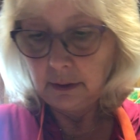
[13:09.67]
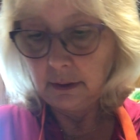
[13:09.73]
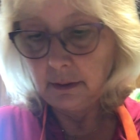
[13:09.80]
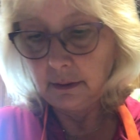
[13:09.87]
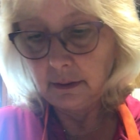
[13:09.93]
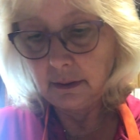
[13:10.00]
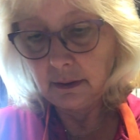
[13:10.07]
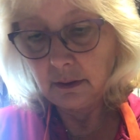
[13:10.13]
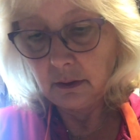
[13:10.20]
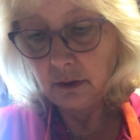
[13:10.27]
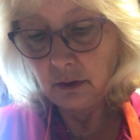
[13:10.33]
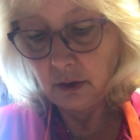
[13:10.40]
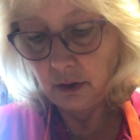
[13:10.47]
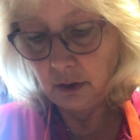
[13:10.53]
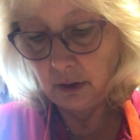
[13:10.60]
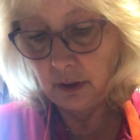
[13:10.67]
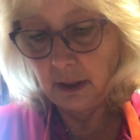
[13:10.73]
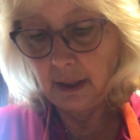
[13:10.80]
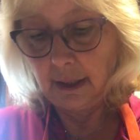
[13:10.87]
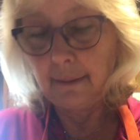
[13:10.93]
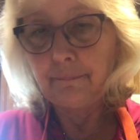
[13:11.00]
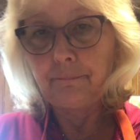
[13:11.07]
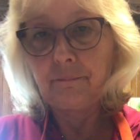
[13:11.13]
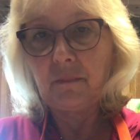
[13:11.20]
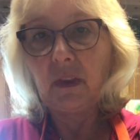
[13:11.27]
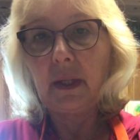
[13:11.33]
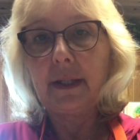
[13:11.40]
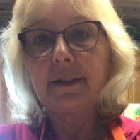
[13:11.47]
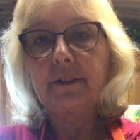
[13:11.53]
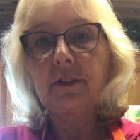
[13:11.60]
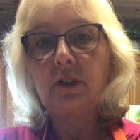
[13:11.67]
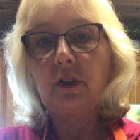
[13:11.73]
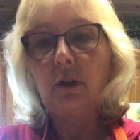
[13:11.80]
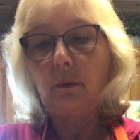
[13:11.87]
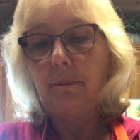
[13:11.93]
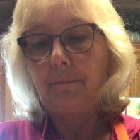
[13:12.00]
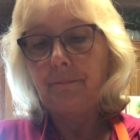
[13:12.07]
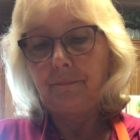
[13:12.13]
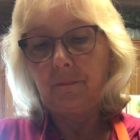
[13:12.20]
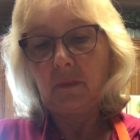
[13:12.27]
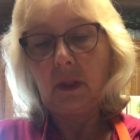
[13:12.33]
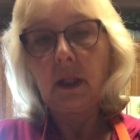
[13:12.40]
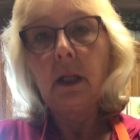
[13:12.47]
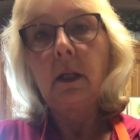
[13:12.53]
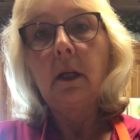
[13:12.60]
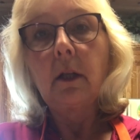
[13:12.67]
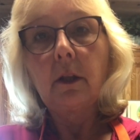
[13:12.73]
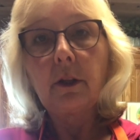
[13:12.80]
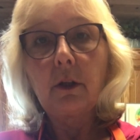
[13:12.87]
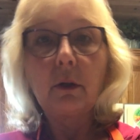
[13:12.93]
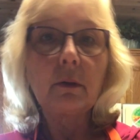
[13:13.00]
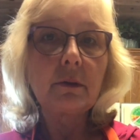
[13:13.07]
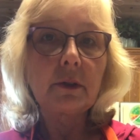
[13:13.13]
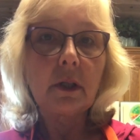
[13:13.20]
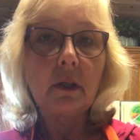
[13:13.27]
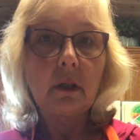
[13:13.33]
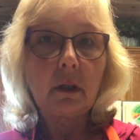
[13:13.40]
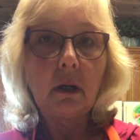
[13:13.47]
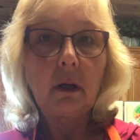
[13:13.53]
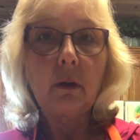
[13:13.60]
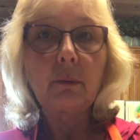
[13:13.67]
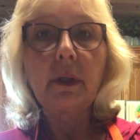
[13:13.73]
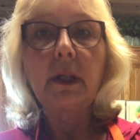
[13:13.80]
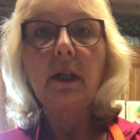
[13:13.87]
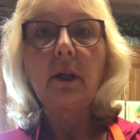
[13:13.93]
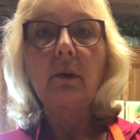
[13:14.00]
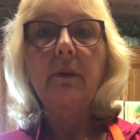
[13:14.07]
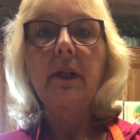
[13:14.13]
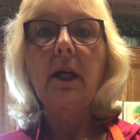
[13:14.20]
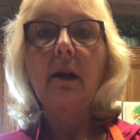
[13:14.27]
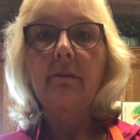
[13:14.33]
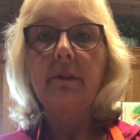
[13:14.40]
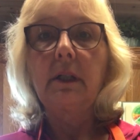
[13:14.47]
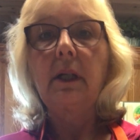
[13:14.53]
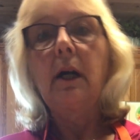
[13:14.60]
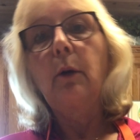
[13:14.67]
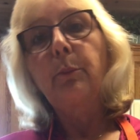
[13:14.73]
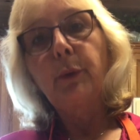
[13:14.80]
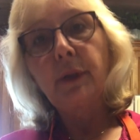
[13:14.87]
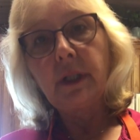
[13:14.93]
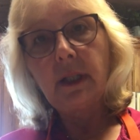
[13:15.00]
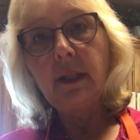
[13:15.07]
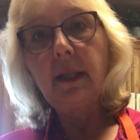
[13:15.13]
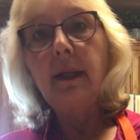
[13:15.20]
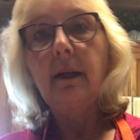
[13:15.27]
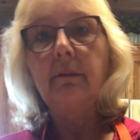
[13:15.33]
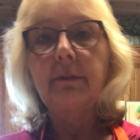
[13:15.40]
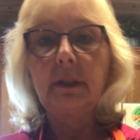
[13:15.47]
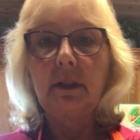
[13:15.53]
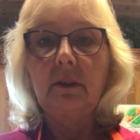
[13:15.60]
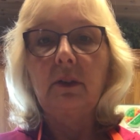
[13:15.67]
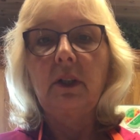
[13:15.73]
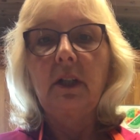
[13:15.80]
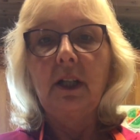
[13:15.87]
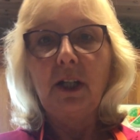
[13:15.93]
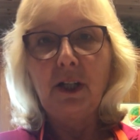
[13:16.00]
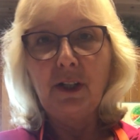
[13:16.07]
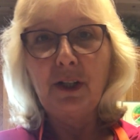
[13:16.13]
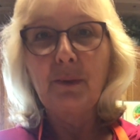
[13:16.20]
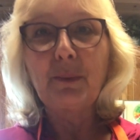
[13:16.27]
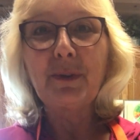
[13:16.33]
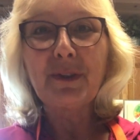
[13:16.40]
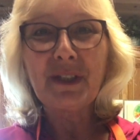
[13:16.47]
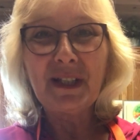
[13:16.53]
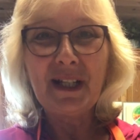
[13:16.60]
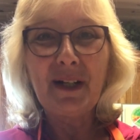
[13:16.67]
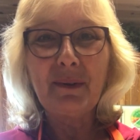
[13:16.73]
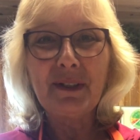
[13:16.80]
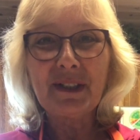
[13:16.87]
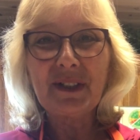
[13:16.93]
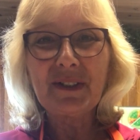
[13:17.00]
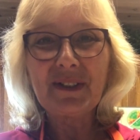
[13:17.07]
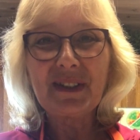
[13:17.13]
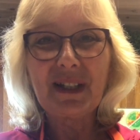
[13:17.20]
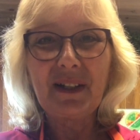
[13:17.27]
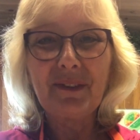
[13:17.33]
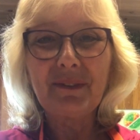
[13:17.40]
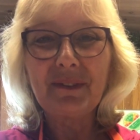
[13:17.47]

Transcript: is a good thing. So those are all ready to go in the oven. I'll put it in the oven and then we'll see how it turns out.